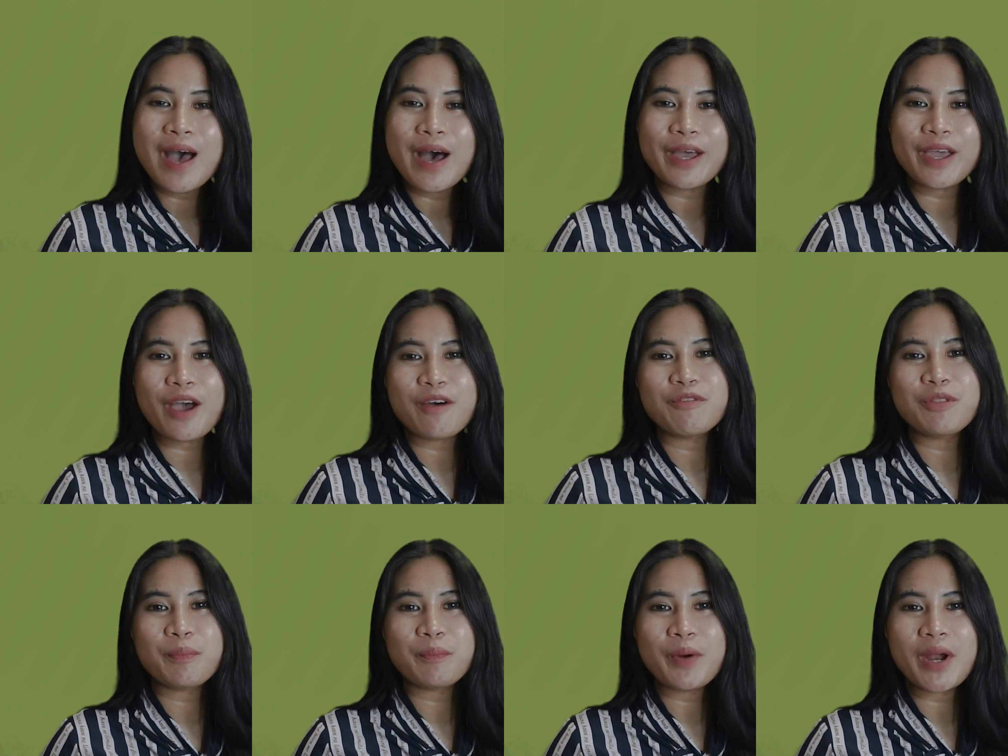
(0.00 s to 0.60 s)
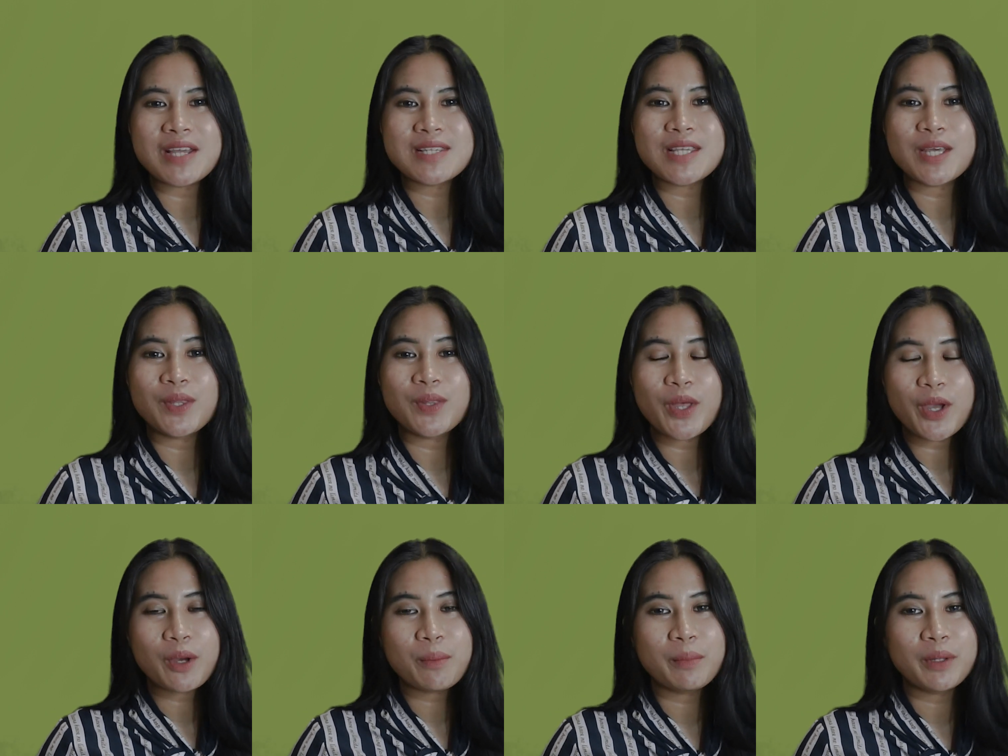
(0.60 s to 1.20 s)
I have the
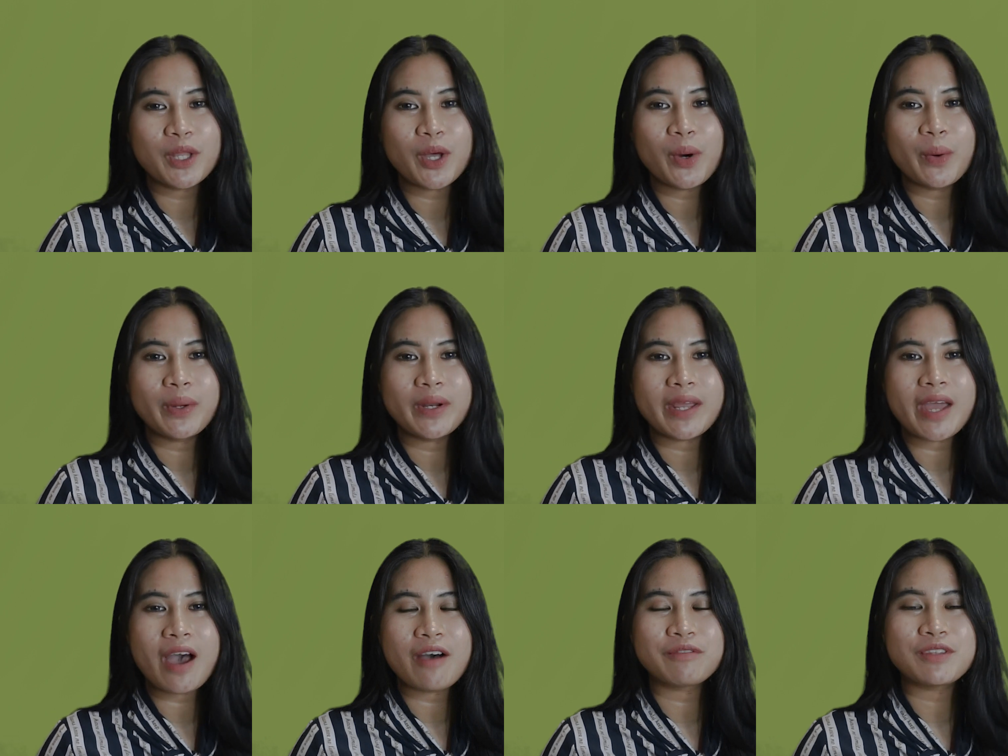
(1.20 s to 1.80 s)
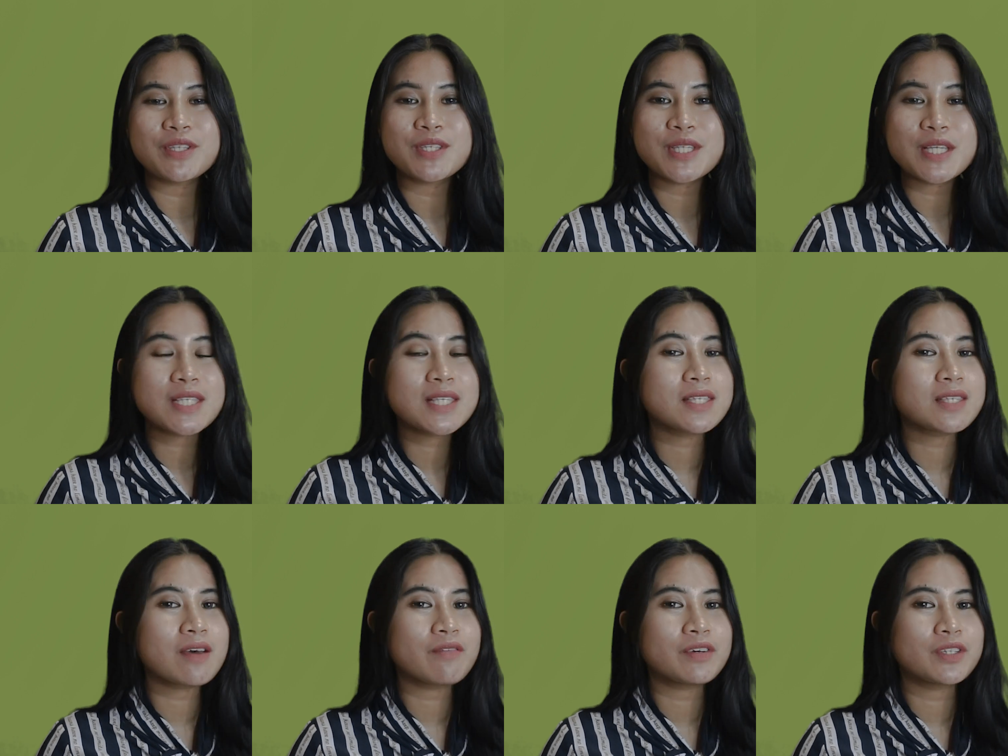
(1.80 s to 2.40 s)
pricing link below, and I have the
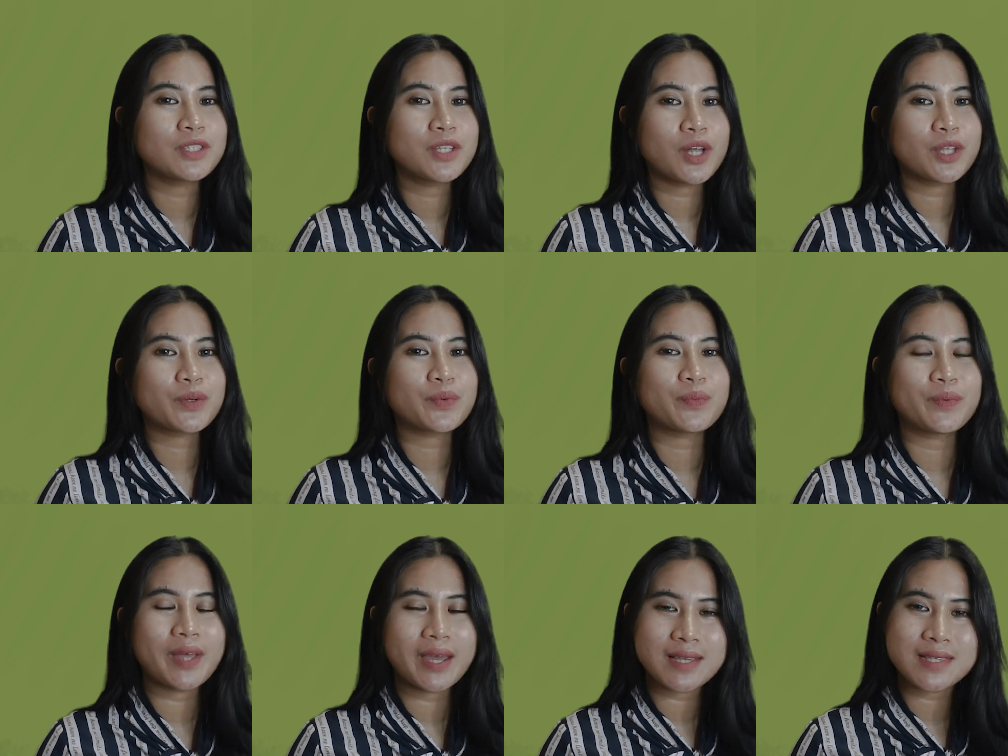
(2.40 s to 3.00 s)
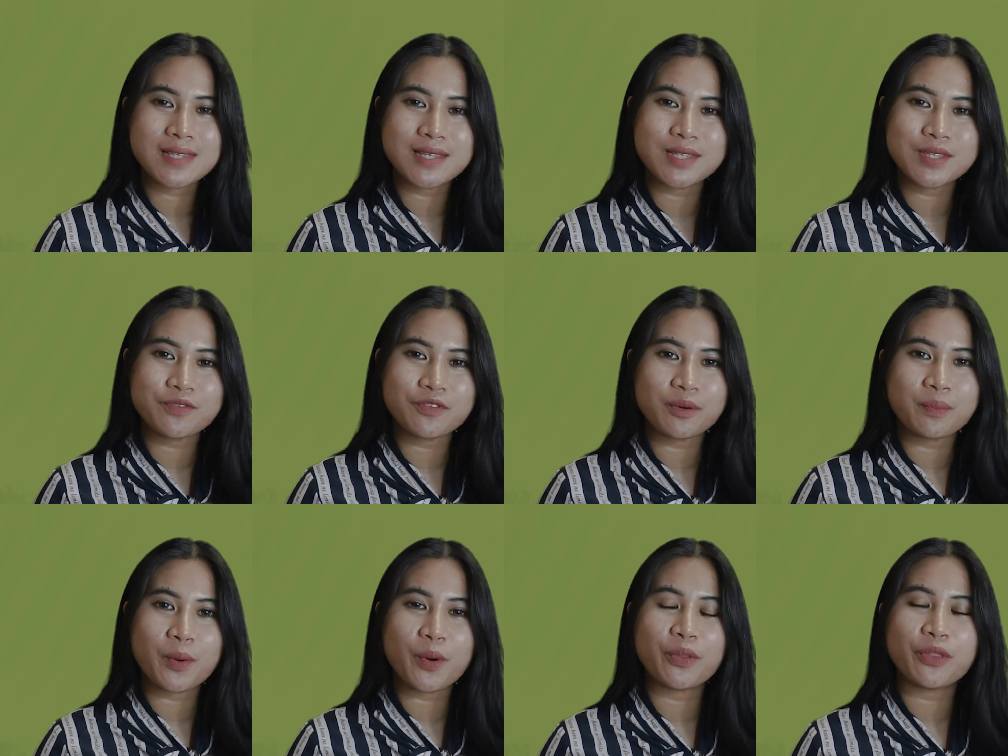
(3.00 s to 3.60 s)
sixty-seven dollar license
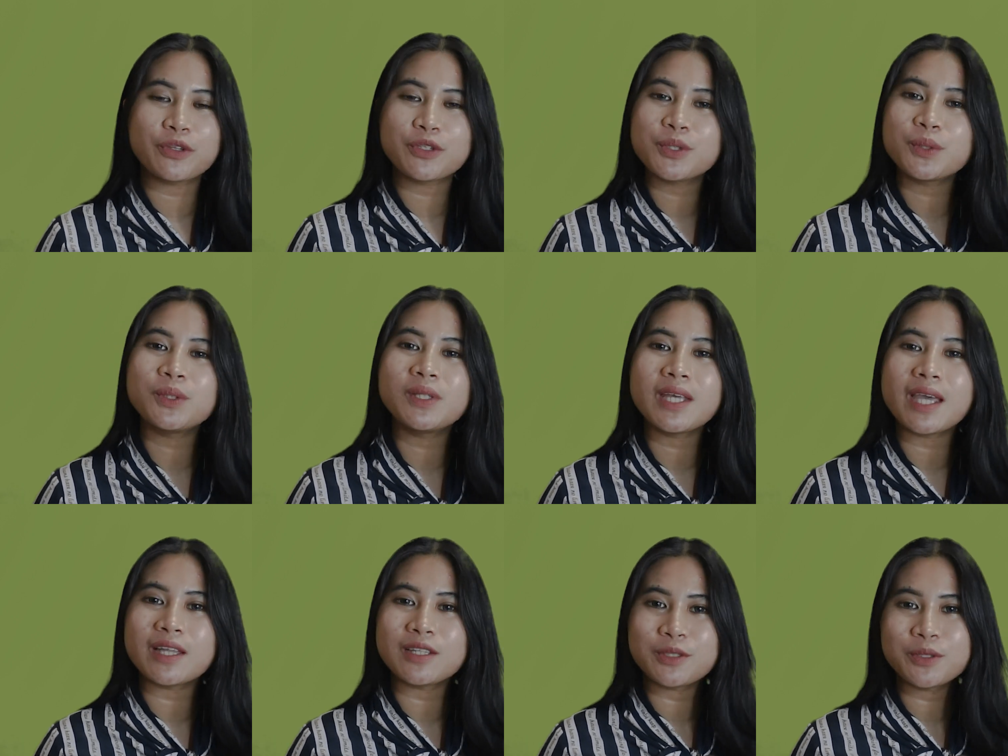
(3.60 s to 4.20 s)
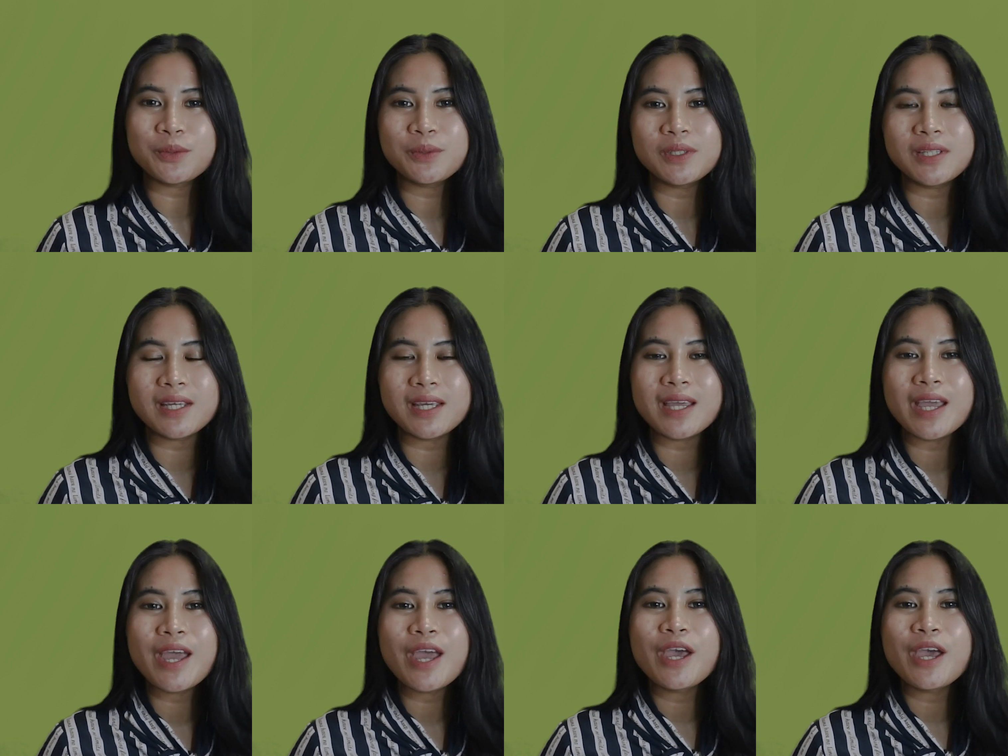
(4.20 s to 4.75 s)
for both Toonly and Doodly.